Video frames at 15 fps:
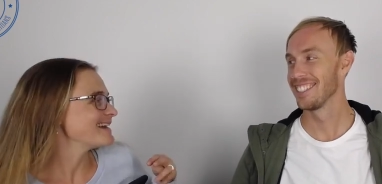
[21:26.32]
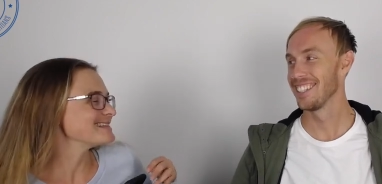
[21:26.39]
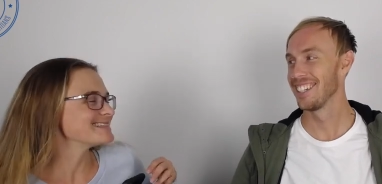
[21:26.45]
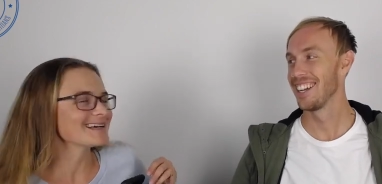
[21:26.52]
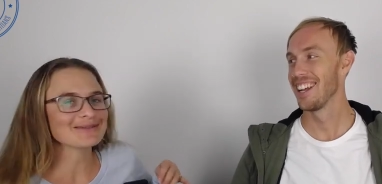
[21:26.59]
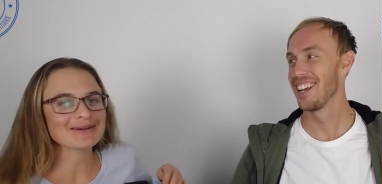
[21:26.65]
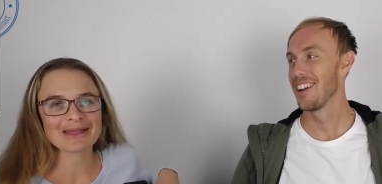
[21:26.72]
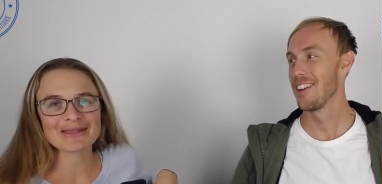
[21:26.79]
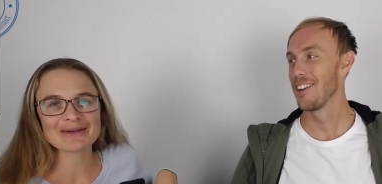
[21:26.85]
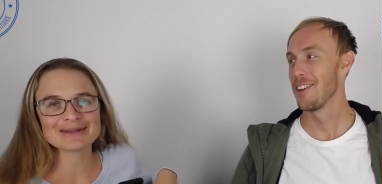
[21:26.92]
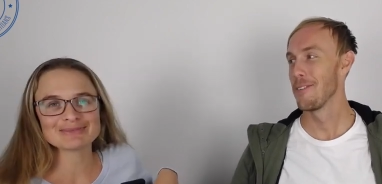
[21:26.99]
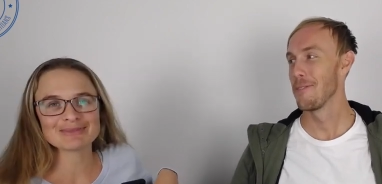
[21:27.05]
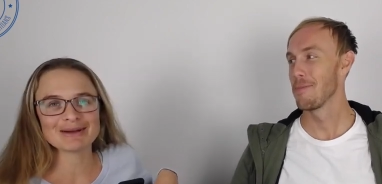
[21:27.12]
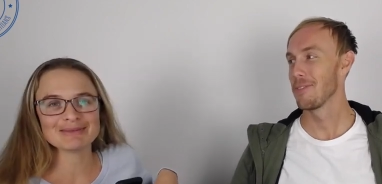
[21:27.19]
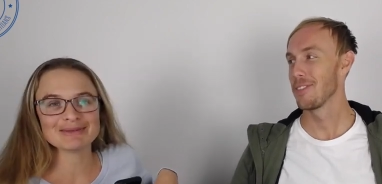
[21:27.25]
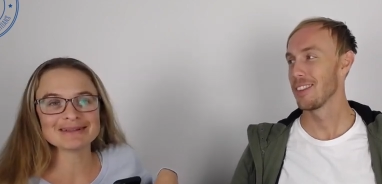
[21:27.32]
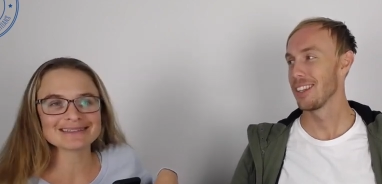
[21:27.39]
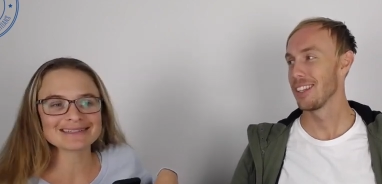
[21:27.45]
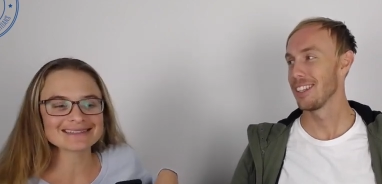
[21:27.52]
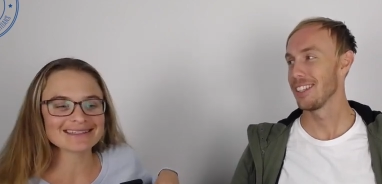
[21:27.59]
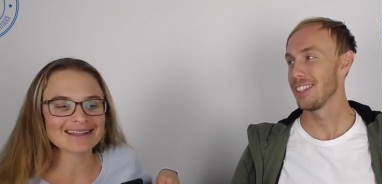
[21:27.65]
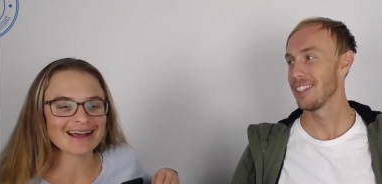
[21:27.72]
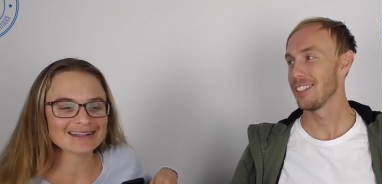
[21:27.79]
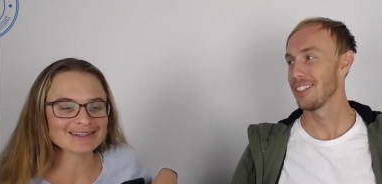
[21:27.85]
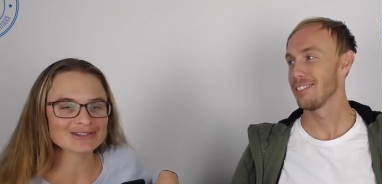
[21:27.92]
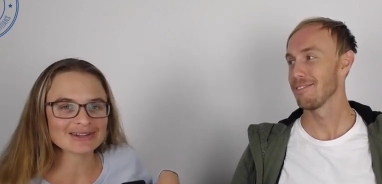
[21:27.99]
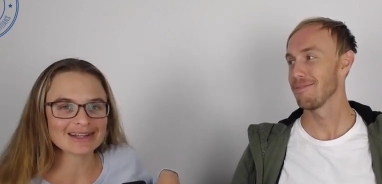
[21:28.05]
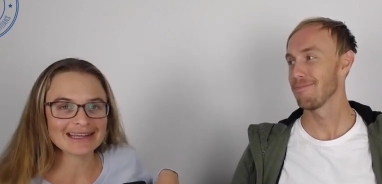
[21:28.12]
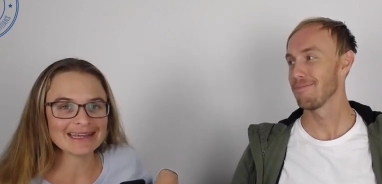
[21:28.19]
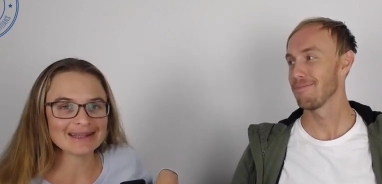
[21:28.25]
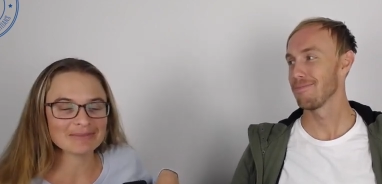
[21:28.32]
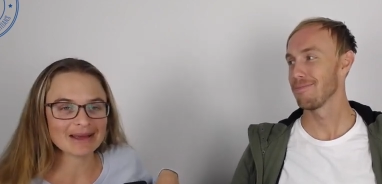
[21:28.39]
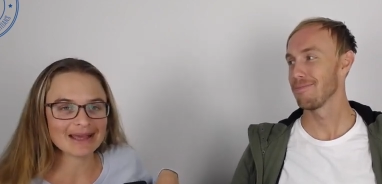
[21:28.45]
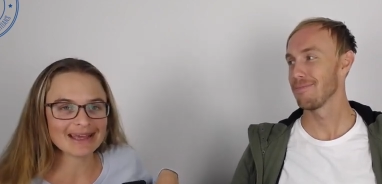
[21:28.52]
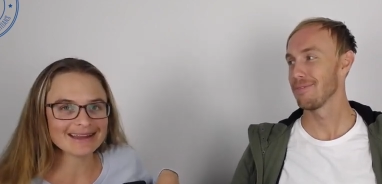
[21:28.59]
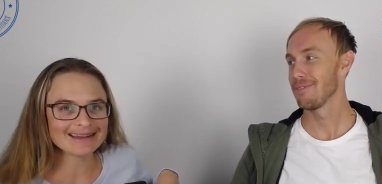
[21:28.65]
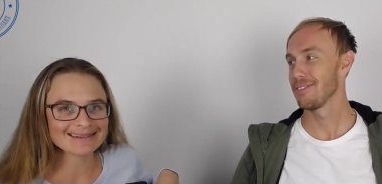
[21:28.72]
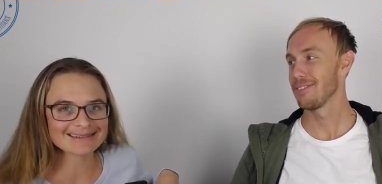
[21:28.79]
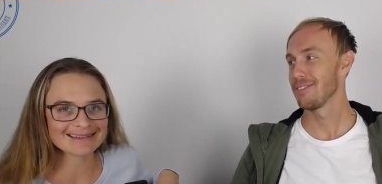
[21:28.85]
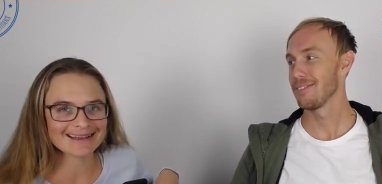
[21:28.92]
Speaker 1: Is that one of those moments? It's like, should I eat meat?